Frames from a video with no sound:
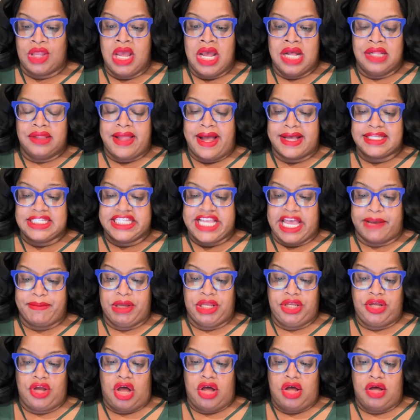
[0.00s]
Last
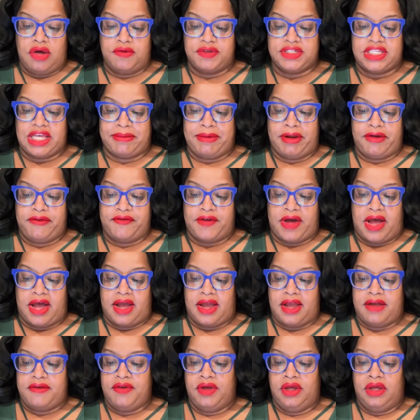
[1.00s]
segment, y'all, segment
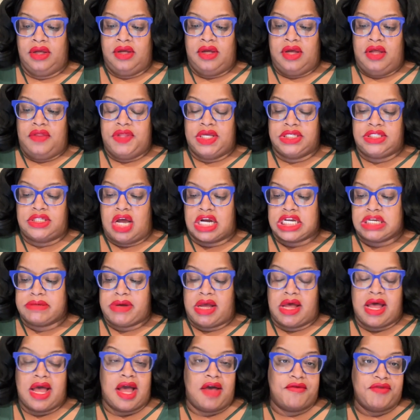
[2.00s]
5, they talked
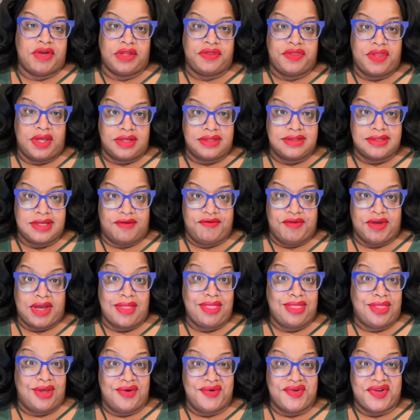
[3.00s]
about having Thanksgiving
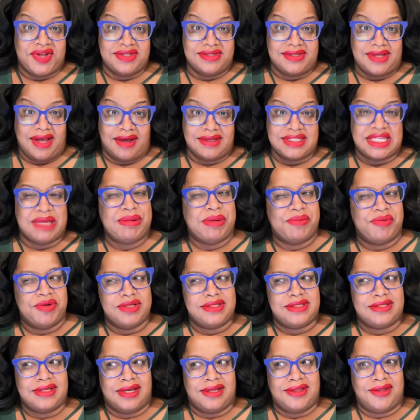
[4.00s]
at Logan's house. I remember
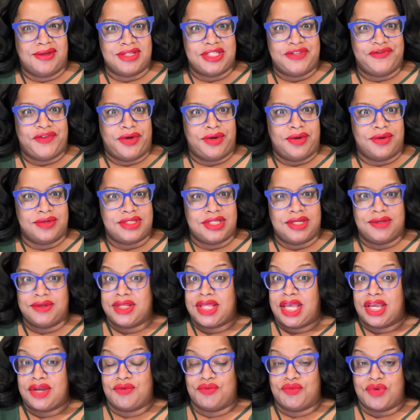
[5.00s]
seeing those photos, and it
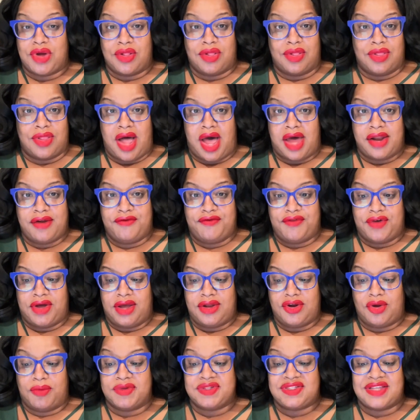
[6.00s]
looked like a lot of
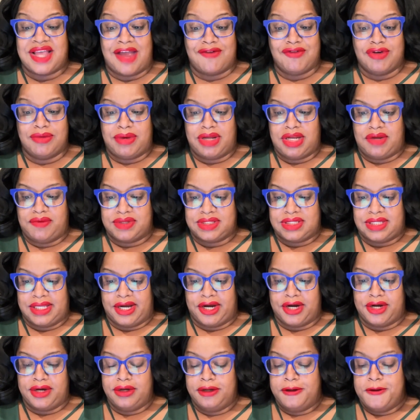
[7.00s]
fun. Almost everybody was
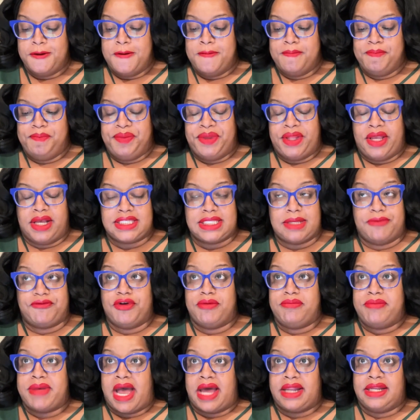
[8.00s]
there, except for
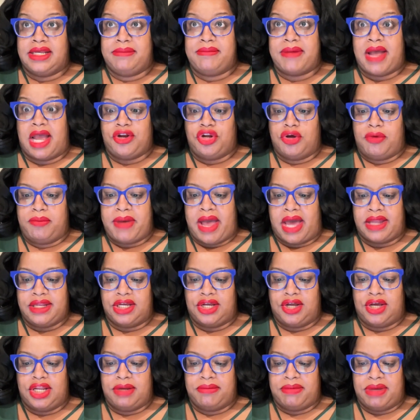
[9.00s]
Maddie. I know Maddie
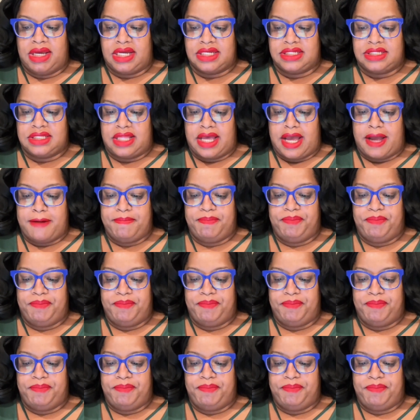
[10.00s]
couldn't make it to that.